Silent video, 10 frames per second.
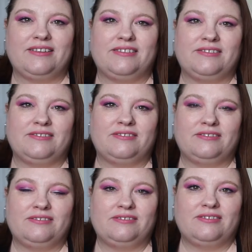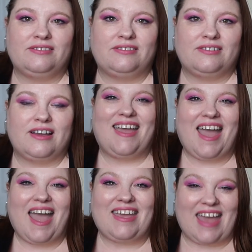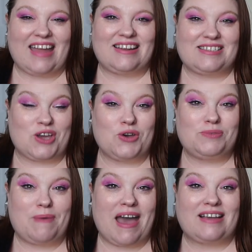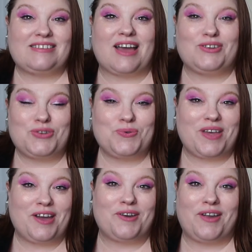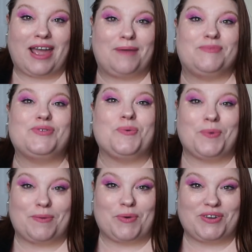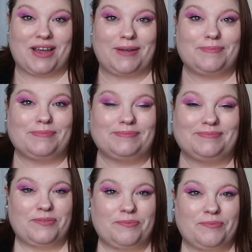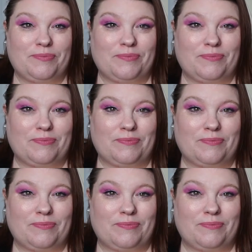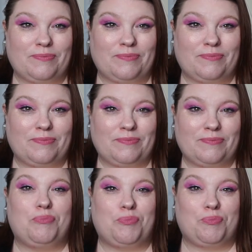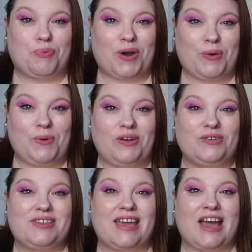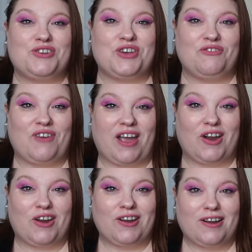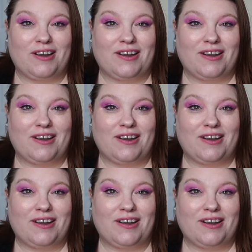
Catching fire. Katniss goes back to the Hunger Games one more time. Hunger Games. Prequel to Catching Fire.